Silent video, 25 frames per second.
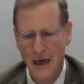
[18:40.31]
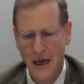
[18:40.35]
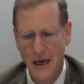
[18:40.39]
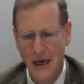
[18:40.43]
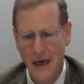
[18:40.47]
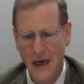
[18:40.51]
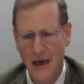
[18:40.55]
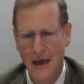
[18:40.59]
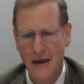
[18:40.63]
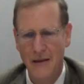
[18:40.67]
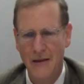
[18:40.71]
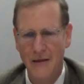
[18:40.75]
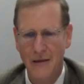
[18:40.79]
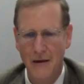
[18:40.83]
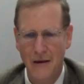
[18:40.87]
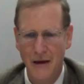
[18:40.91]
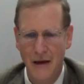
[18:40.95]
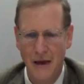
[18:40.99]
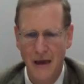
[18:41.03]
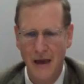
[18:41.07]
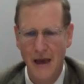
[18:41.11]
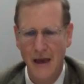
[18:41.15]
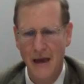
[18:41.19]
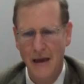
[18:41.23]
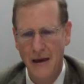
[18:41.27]
And
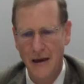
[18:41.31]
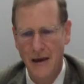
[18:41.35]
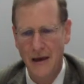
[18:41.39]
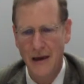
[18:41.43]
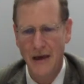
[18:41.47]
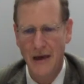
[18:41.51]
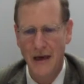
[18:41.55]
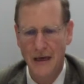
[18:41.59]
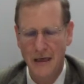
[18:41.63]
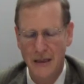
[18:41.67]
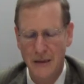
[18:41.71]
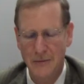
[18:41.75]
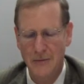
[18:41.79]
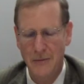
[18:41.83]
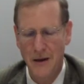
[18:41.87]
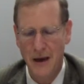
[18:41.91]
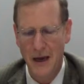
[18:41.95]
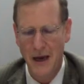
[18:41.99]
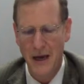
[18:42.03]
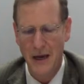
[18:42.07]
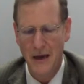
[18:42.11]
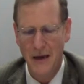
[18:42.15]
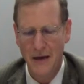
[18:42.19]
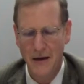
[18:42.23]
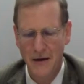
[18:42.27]
uh, he
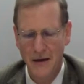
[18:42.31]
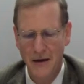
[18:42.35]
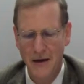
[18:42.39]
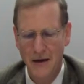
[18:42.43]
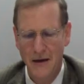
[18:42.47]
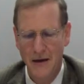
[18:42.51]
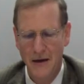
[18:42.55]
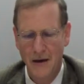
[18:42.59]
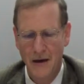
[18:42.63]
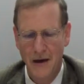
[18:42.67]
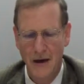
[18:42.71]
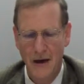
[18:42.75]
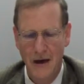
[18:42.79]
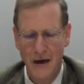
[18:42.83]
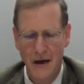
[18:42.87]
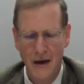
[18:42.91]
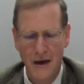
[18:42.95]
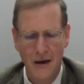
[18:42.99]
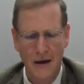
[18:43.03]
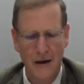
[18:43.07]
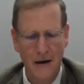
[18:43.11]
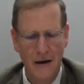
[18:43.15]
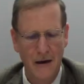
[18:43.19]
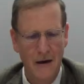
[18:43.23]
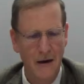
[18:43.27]
explained
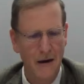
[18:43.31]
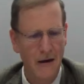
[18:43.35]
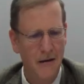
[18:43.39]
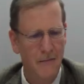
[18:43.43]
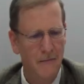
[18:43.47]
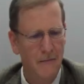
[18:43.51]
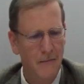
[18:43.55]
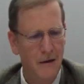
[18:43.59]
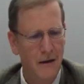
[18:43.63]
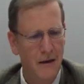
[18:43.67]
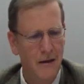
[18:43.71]
um,